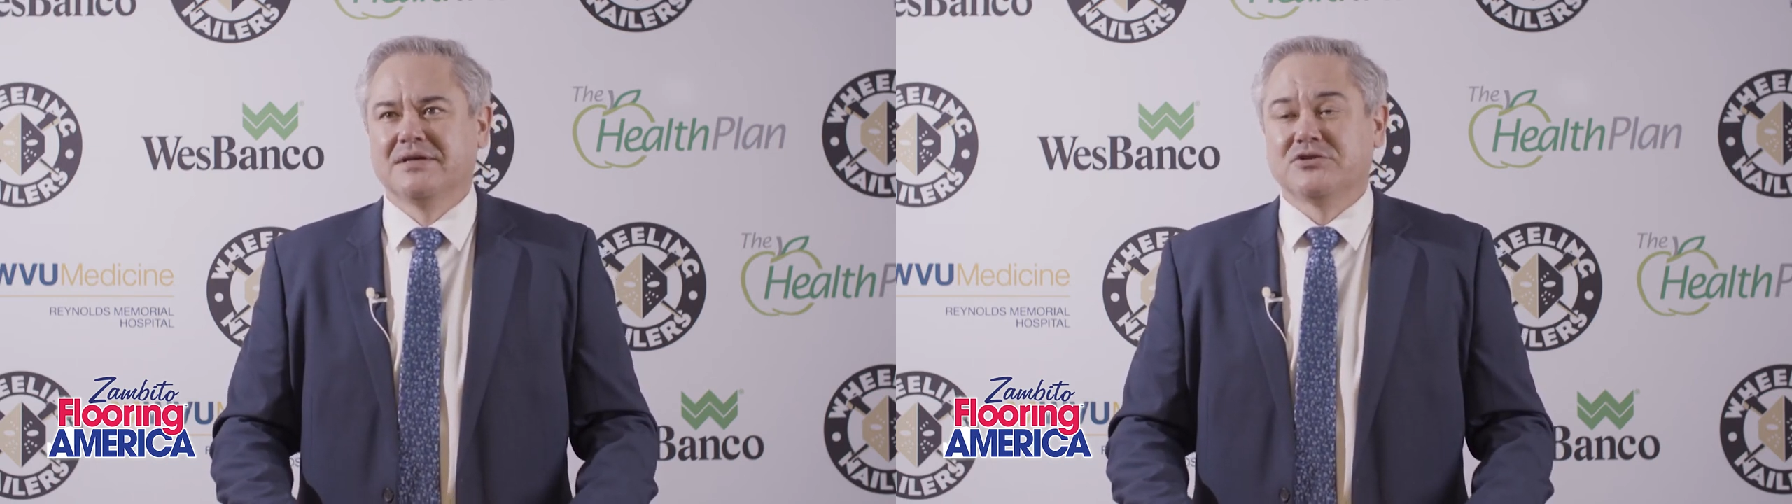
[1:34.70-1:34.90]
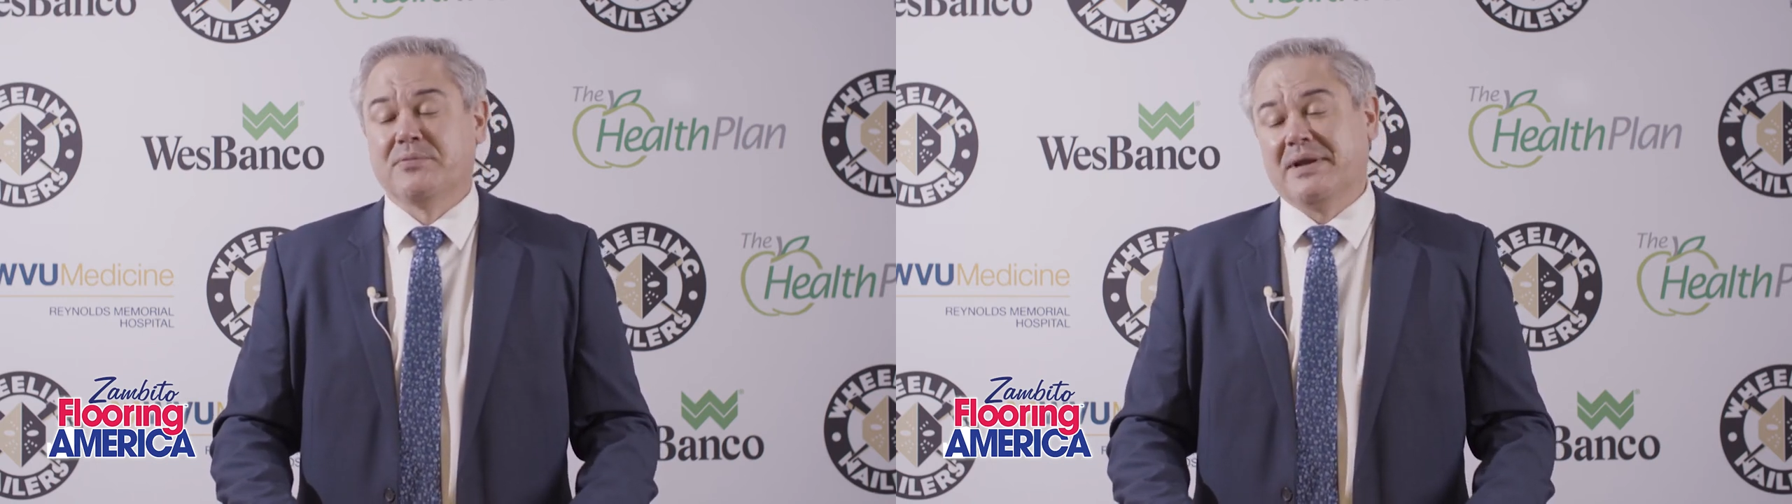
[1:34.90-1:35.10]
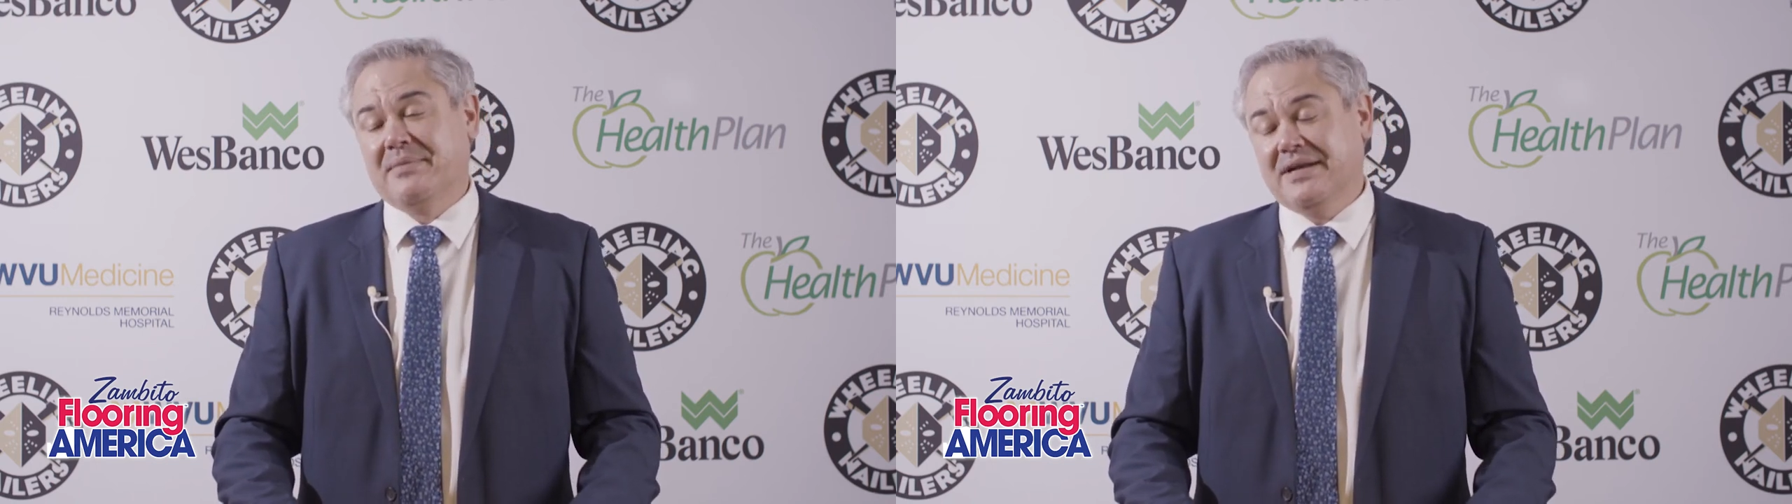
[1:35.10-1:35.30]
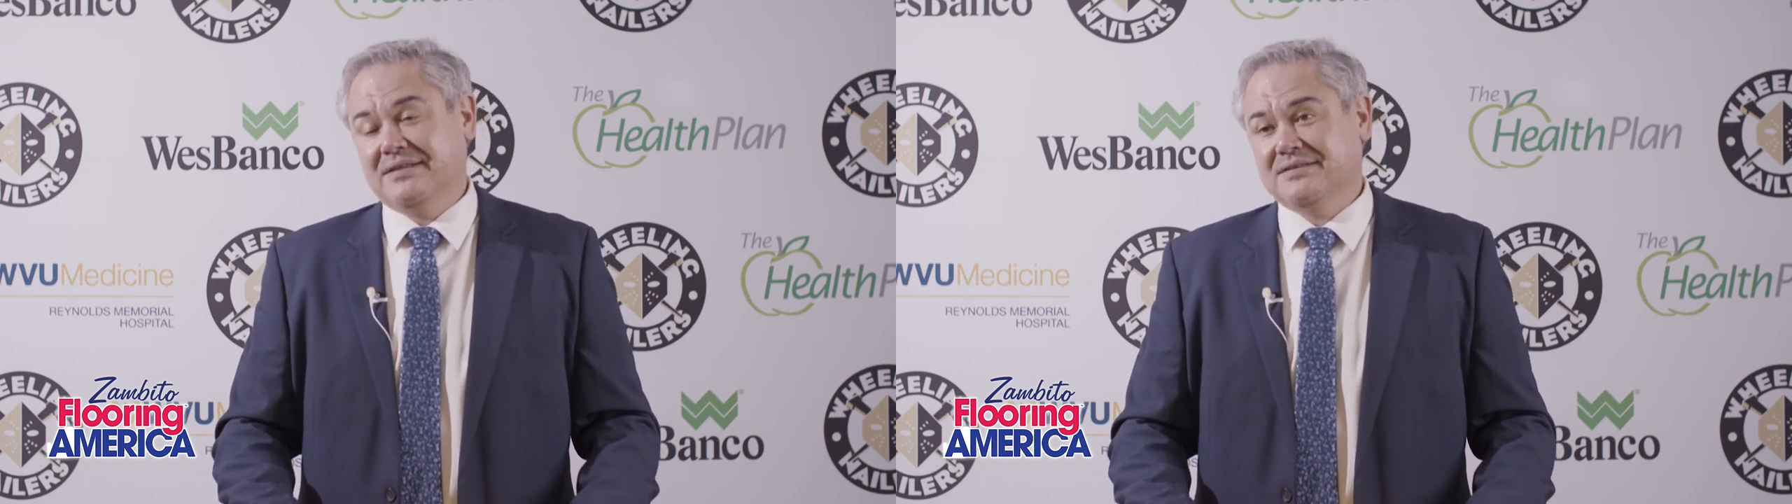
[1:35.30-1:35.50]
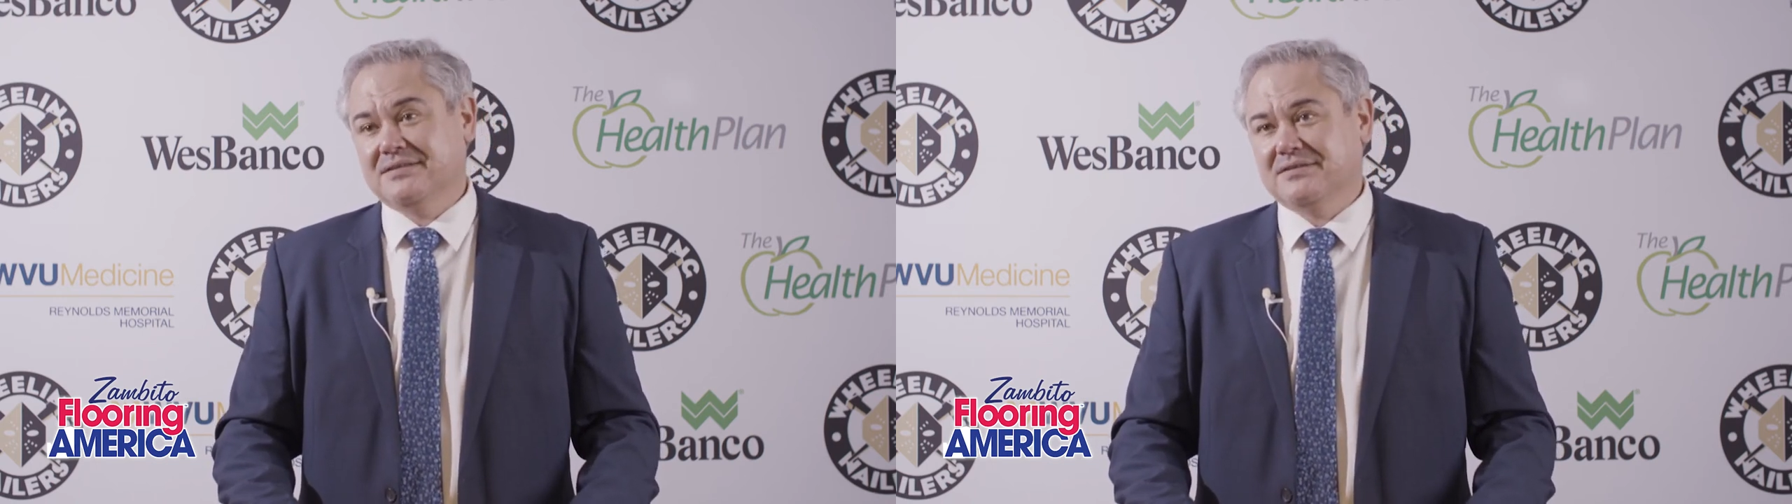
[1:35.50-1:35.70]
too many
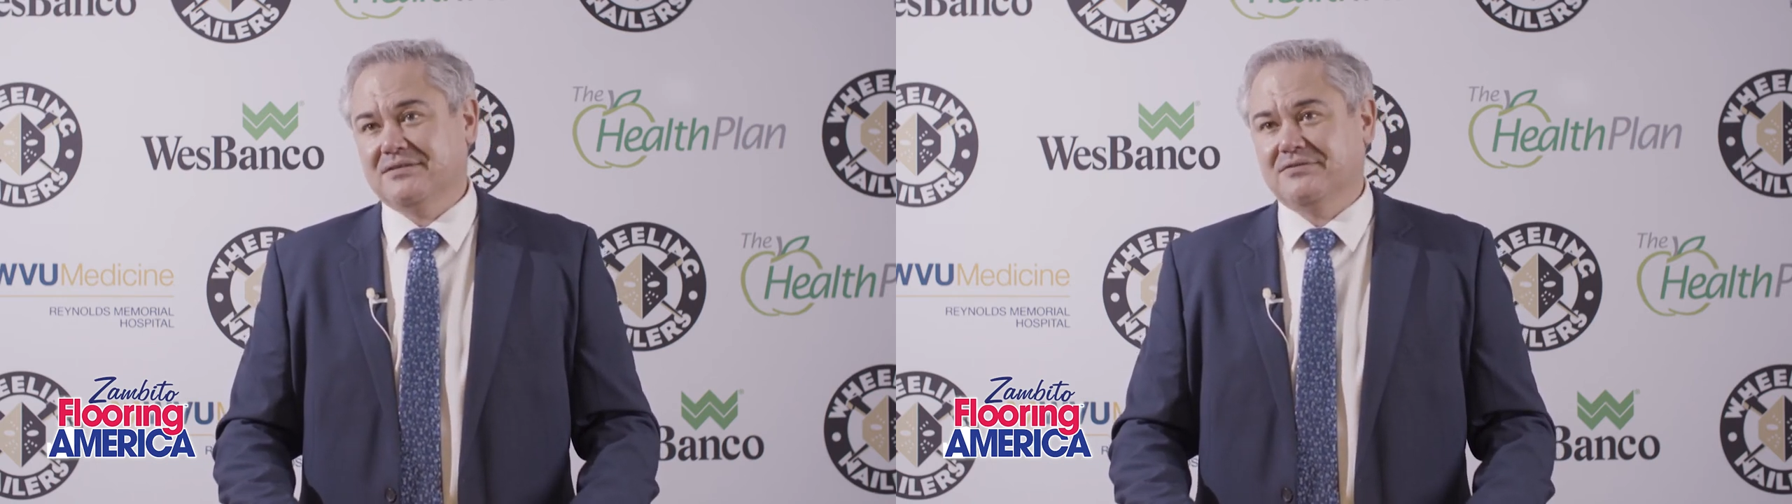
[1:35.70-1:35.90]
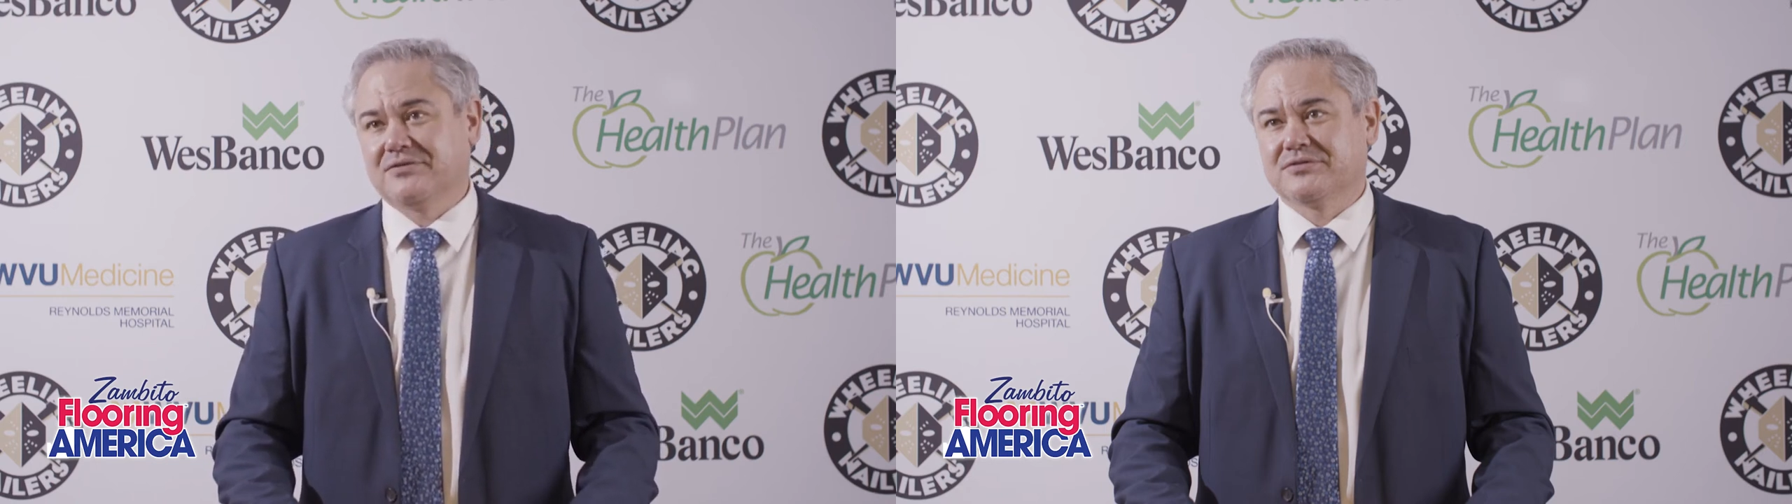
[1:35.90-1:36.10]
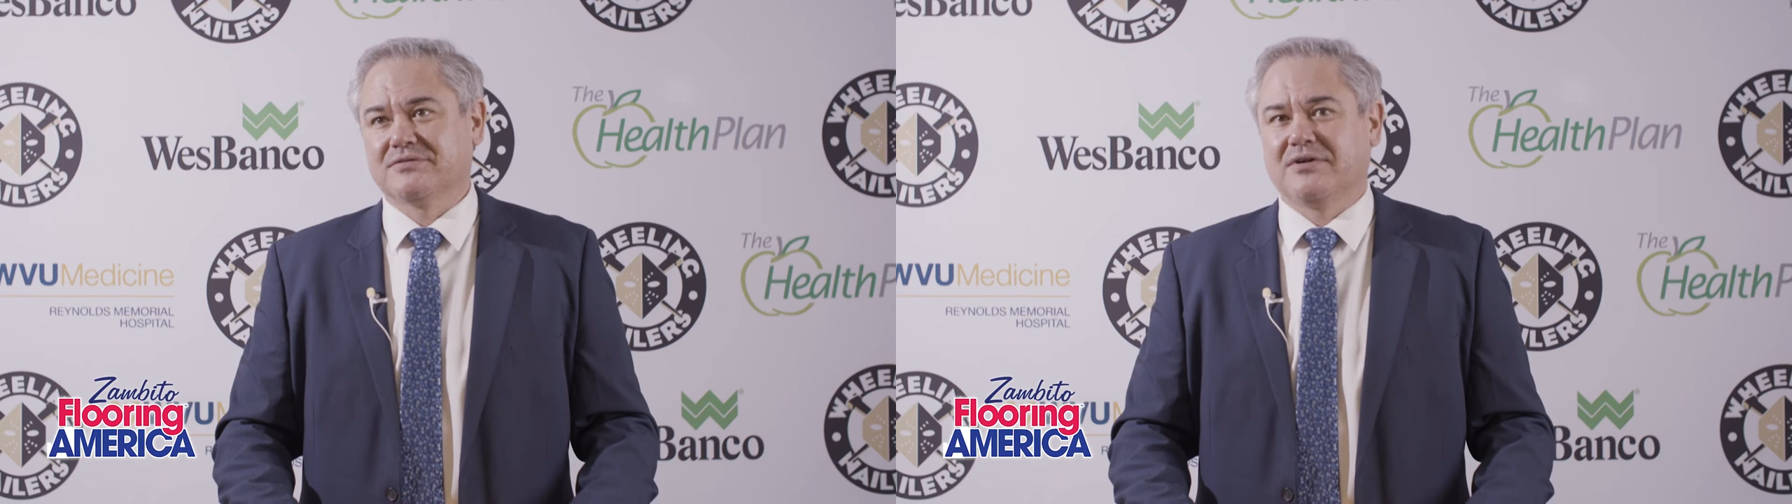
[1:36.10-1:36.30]
minutes, first